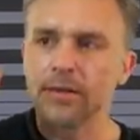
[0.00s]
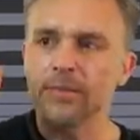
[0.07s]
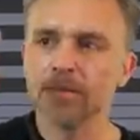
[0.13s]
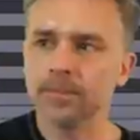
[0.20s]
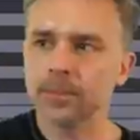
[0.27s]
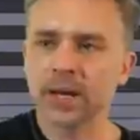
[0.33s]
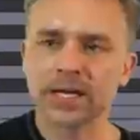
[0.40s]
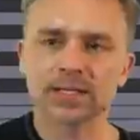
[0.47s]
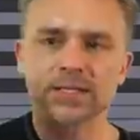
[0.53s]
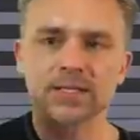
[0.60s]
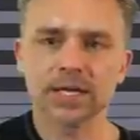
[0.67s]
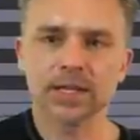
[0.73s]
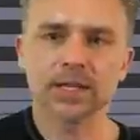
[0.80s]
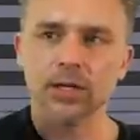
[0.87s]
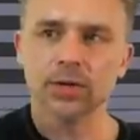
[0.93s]
Best
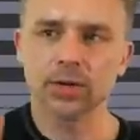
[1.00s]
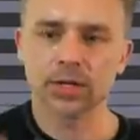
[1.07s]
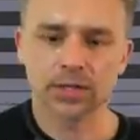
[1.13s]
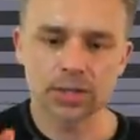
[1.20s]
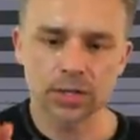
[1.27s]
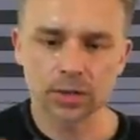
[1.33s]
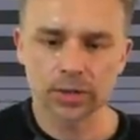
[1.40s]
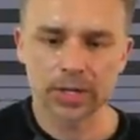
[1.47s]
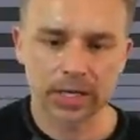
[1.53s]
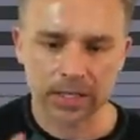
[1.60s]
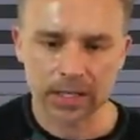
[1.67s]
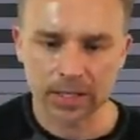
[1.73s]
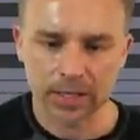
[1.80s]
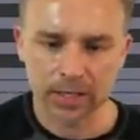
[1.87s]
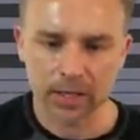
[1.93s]
thing that you could do in
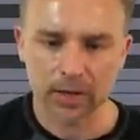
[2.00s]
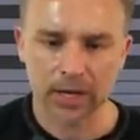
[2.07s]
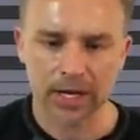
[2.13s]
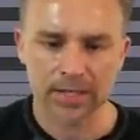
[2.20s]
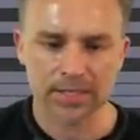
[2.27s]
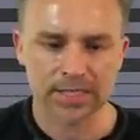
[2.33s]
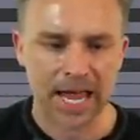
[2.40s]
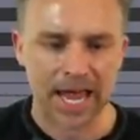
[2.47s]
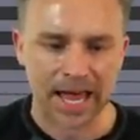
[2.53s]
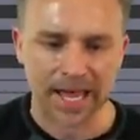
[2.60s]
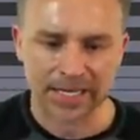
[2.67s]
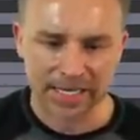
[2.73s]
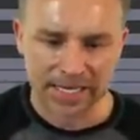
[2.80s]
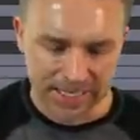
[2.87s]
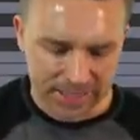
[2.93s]
here is
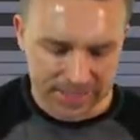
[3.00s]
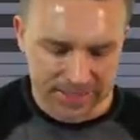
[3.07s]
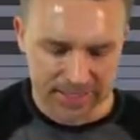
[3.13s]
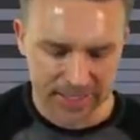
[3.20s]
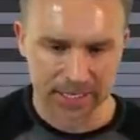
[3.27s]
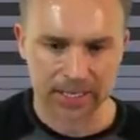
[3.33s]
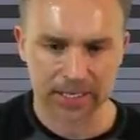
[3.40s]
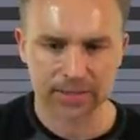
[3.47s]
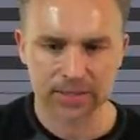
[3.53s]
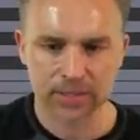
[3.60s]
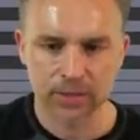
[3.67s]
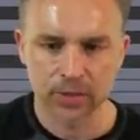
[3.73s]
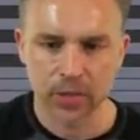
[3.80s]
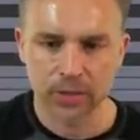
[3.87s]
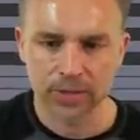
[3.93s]
add easing.
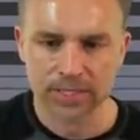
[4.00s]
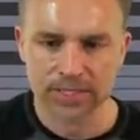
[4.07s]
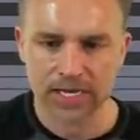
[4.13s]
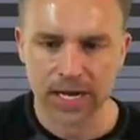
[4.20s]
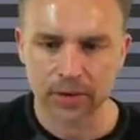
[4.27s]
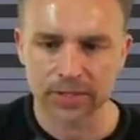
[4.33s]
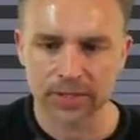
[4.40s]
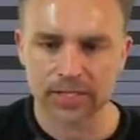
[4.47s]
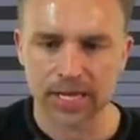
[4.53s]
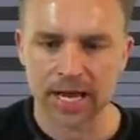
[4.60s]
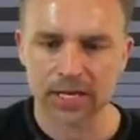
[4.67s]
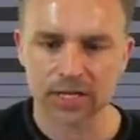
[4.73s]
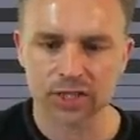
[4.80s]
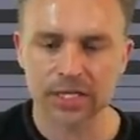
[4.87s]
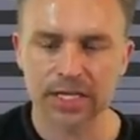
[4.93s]
So notice how it's
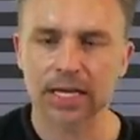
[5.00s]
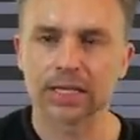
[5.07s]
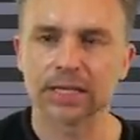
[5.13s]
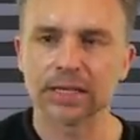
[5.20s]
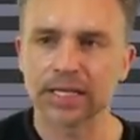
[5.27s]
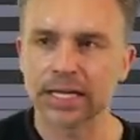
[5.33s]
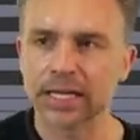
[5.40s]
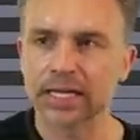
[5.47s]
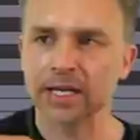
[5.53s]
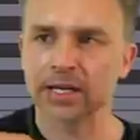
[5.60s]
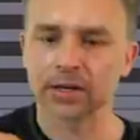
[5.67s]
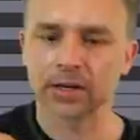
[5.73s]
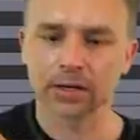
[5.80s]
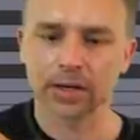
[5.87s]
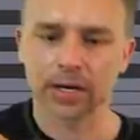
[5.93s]
actually a
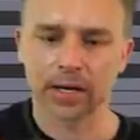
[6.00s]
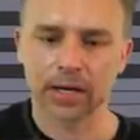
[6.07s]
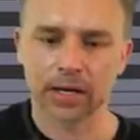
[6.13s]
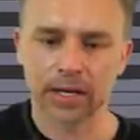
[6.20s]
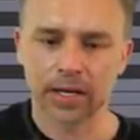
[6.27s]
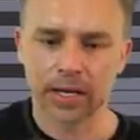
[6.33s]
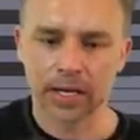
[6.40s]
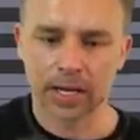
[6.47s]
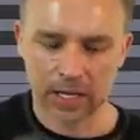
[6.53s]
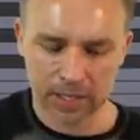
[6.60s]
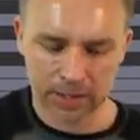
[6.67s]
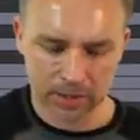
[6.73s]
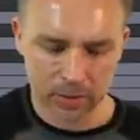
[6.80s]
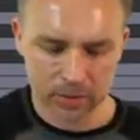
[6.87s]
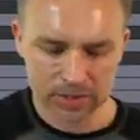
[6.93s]
linear,
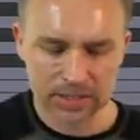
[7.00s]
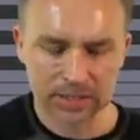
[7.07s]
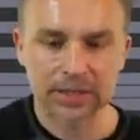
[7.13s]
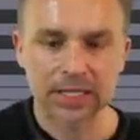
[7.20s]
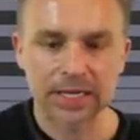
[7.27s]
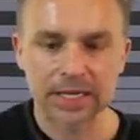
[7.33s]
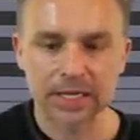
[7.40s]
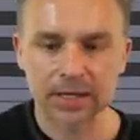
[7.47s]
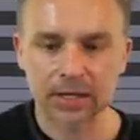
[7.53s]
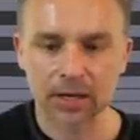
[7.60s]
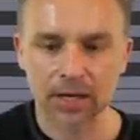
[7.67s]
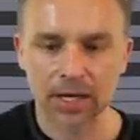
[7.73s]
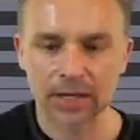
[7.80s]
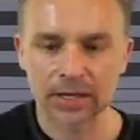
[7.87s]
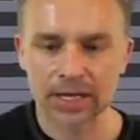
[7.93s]
it goes linear
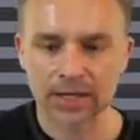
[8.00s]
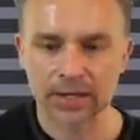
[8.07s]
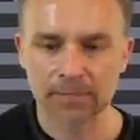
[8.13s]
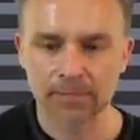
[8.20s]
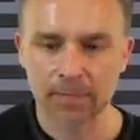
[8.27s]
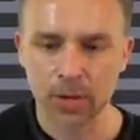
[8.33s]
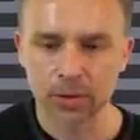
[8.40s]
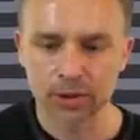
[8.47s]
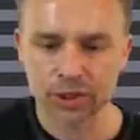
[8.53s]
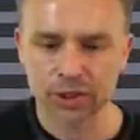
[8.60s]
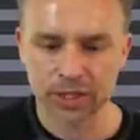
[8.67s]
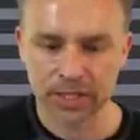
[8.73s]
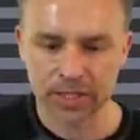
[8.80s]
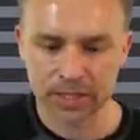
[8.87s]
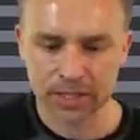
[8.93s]
in that the
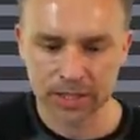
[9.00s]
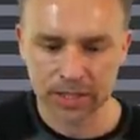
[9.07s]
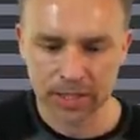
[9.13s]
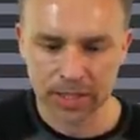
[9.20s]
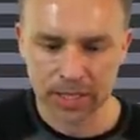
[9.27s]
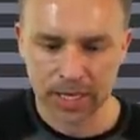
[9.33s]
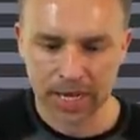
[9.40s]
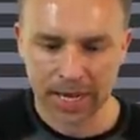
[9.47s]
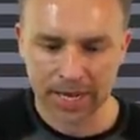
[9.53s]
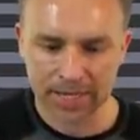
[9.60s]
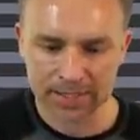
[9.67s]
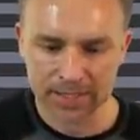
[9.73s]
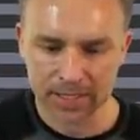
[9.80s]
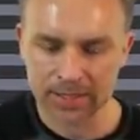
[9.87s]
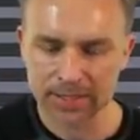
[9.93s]
motion
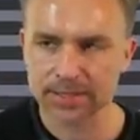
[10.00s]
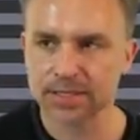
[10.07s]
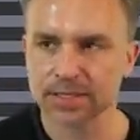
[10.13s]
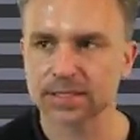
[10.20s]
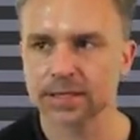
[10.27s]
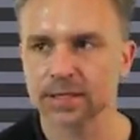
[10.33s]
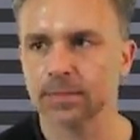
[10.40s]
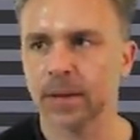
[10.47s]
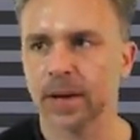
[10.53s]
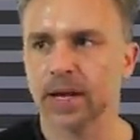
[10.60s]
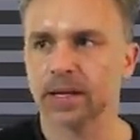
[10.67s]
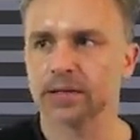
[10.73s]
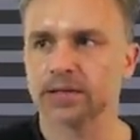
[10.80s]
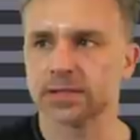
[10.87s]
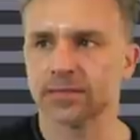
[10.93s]
has a consistent
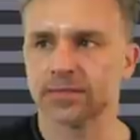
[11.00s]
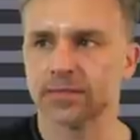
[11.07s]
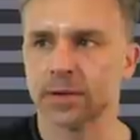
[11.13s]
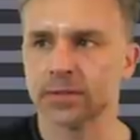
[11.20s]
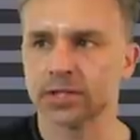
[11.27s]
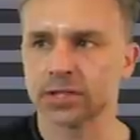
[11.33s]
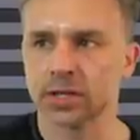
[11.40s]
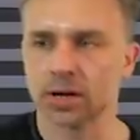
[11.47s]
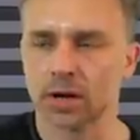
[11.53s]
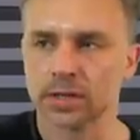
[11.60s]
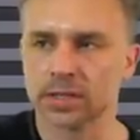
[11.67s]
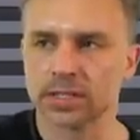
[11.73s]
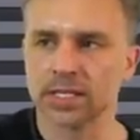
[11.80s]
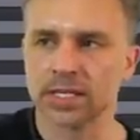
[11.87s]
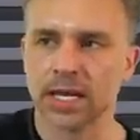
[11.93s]
pace from start
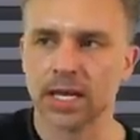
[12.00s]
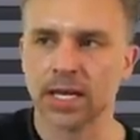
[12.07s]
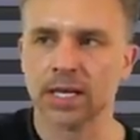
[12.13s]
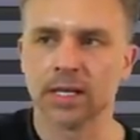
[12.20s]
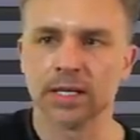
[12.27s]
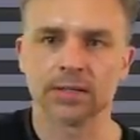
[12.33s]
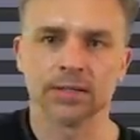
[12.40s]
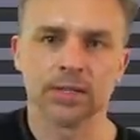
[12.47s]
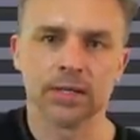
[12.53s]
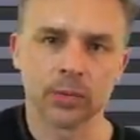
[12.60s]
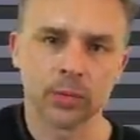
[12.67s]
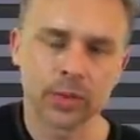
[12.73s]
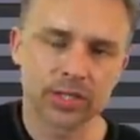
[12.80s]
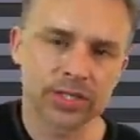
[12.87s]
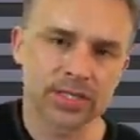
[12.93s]
to end,
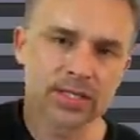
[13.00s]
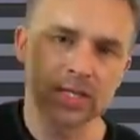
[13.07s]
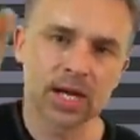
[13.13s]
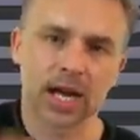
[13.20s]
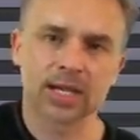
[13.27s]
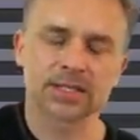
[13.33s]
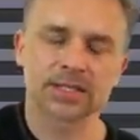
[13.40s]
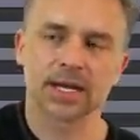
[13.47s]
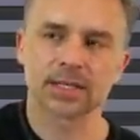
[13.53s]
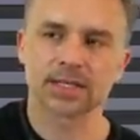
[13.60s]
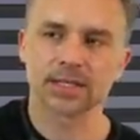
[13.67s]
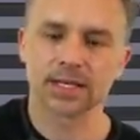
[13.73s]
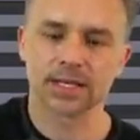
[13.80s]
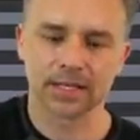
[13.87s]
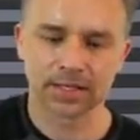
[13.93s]
which is not sexy.